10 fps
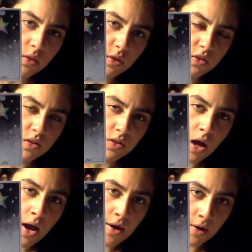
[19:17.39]
the
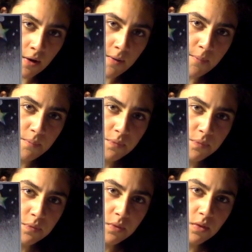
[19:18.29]
desire
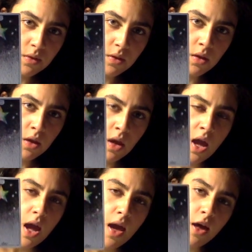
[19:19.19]

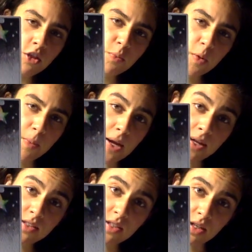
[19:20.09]
and the
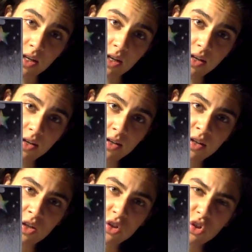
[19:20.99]
propensity
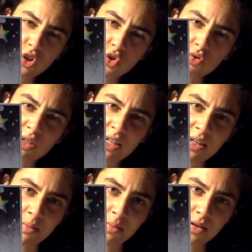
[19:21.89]
to
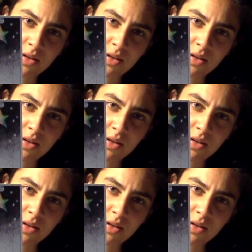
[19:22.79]
dream.